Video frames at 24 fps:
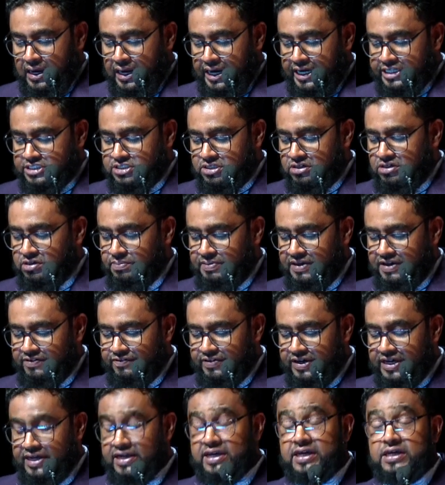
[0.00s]
It's going to be a
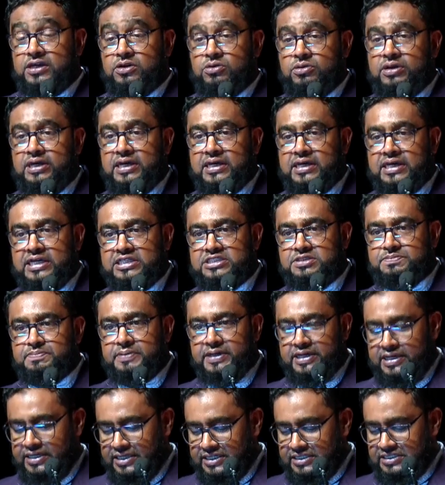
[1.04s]
very unique
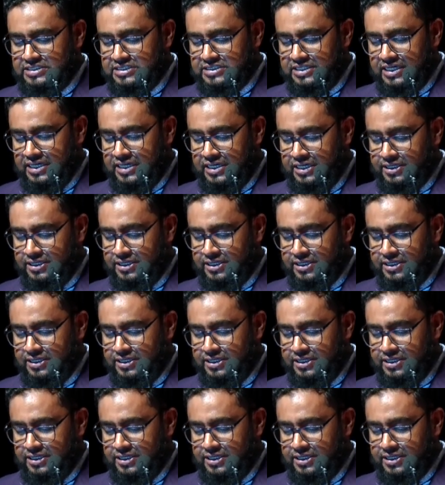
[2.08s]
experience.